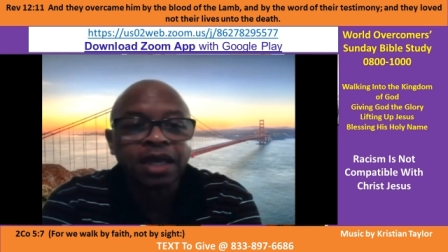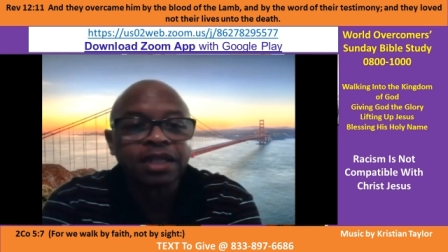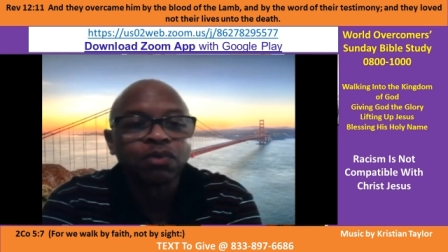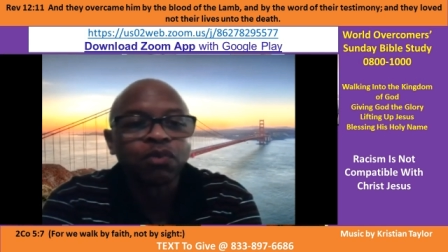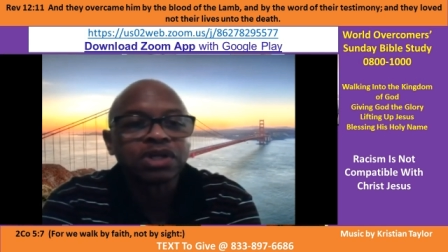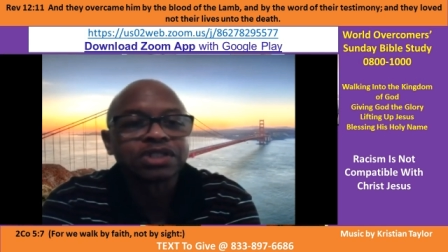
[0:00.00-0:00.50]

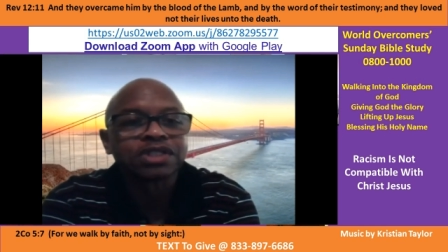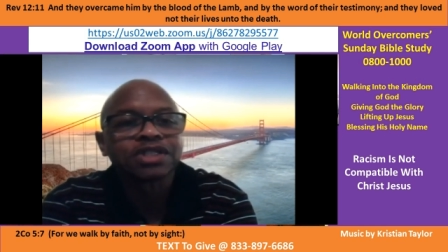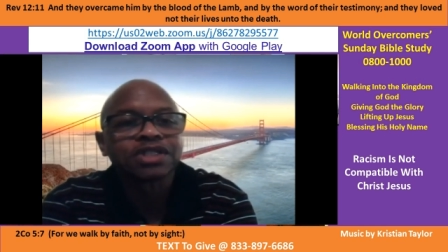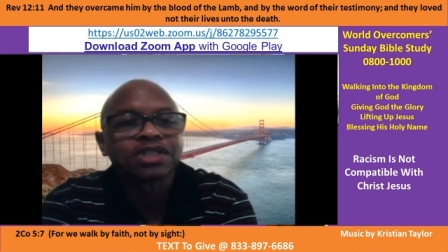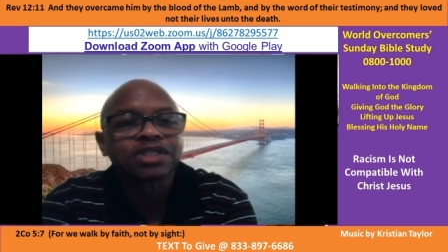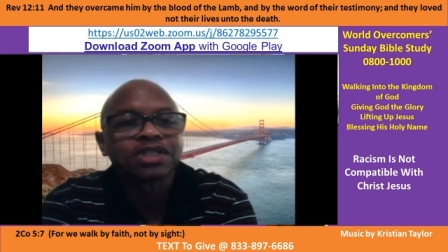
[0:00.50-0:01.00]
And then
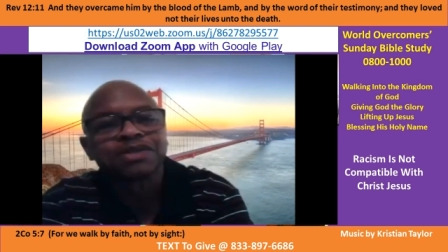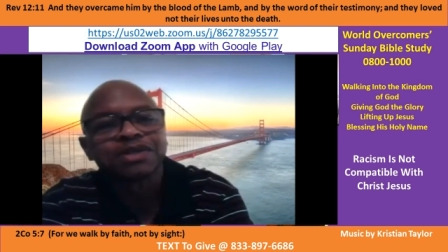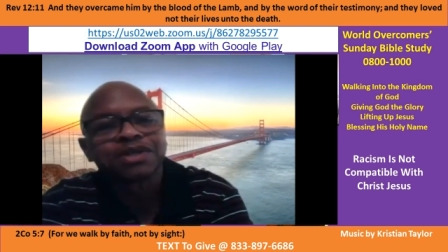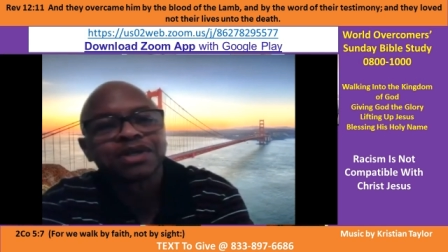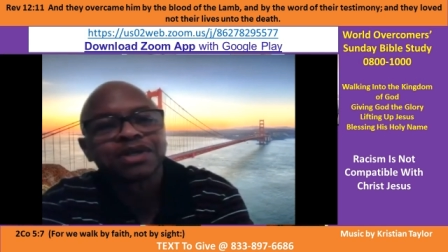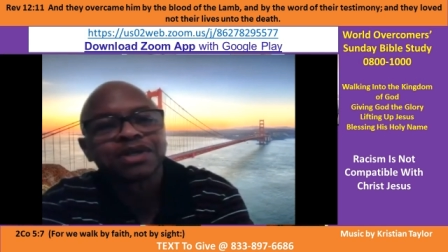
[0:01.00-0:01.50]
once the
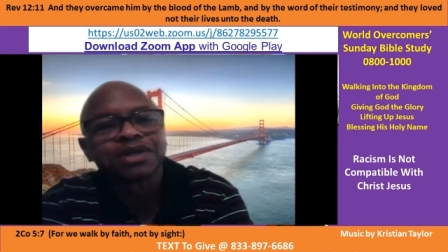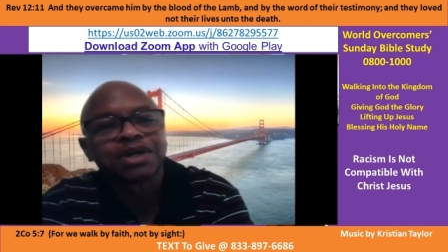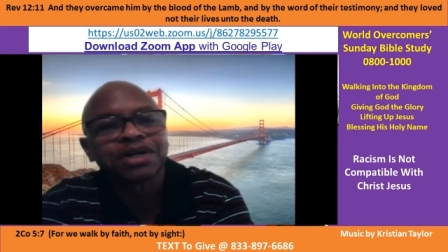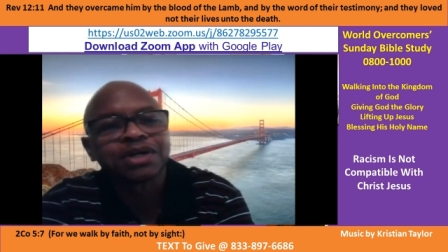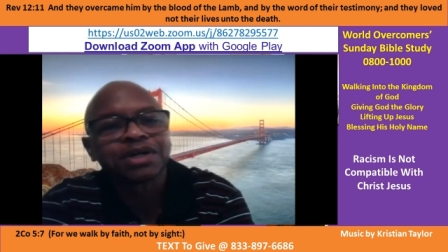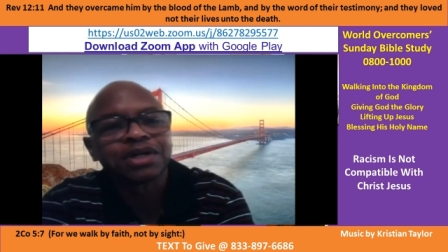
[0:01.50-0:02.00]
slaves,
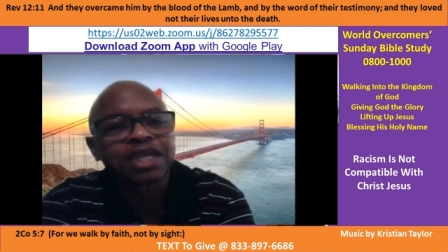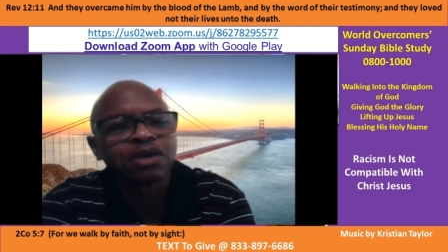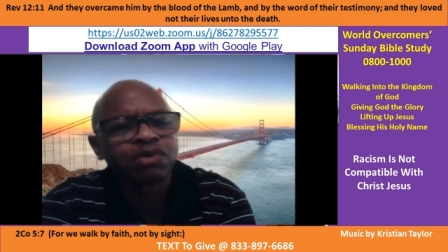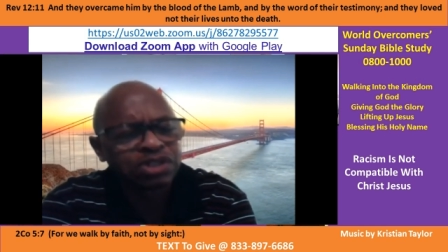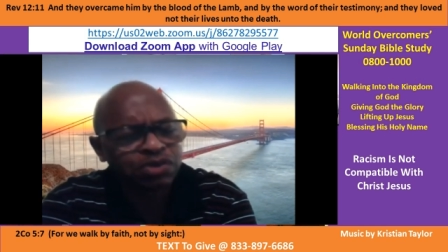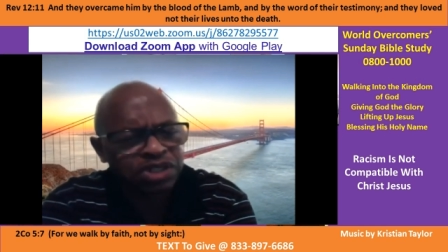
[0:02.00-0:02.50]
uh, I
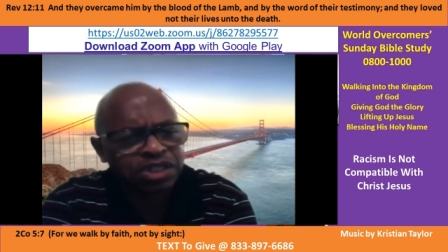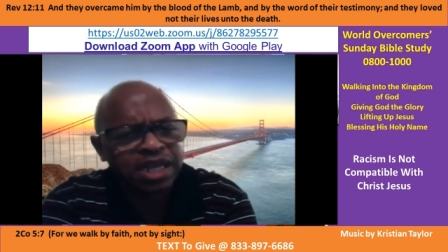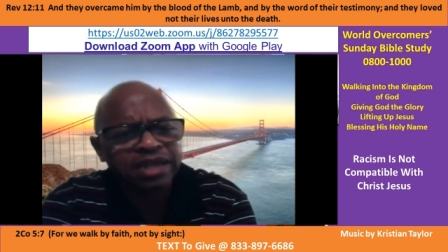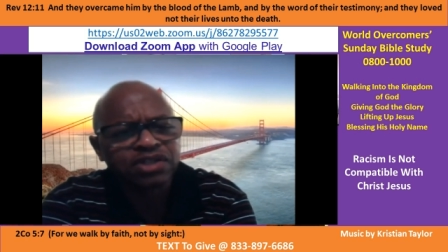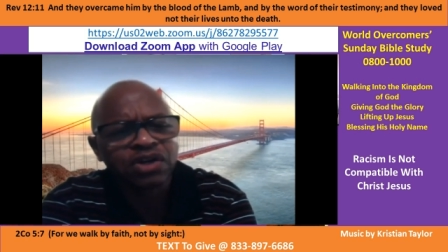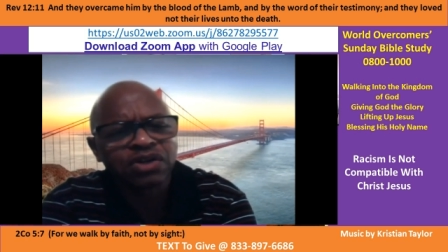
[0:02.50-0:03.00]
think was it was it
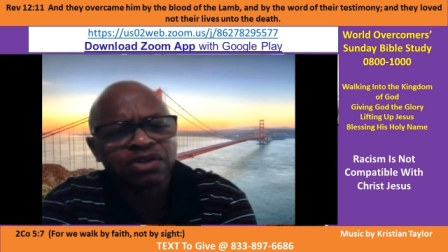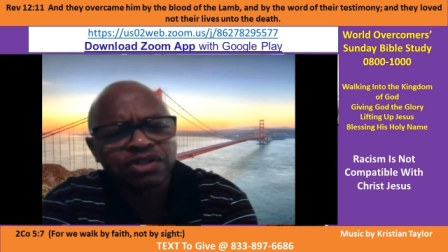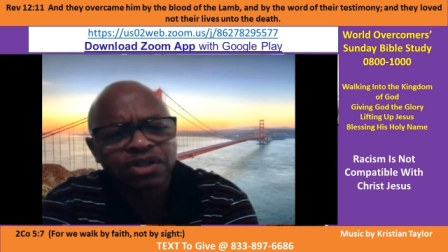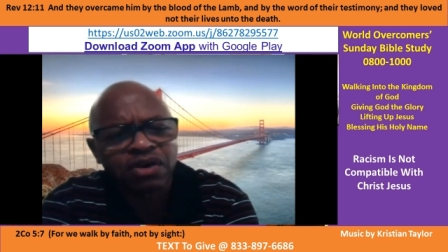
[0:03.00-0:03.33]
Nat Turner?